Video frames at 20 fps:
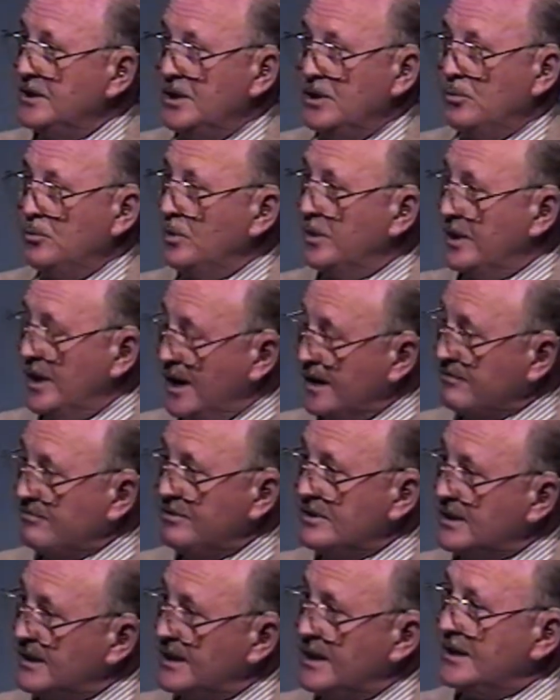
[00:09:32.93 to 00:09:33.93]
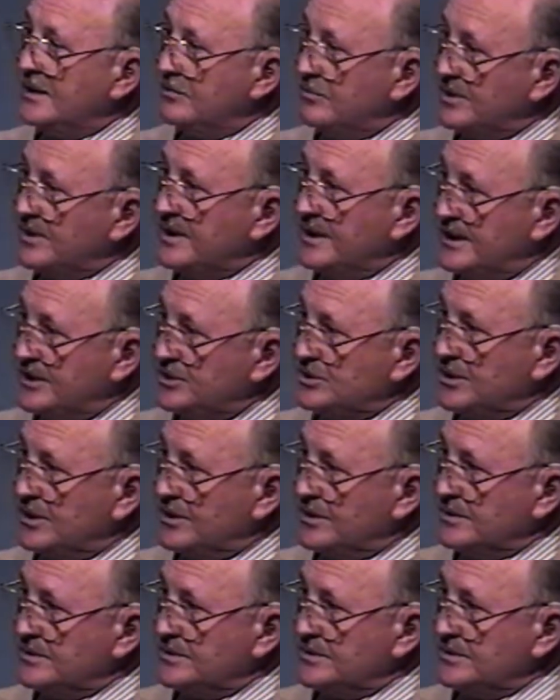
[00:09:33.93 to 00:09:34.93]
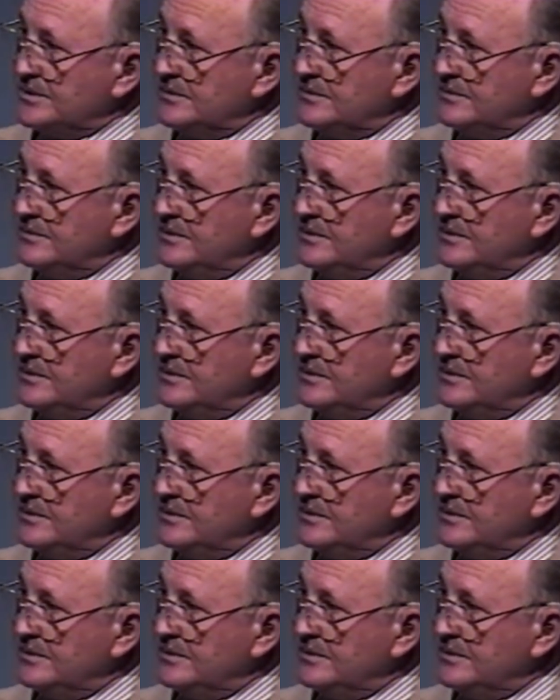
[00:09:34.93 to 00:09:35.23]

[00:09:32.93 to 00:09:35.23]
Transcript: were not affiliated with any church.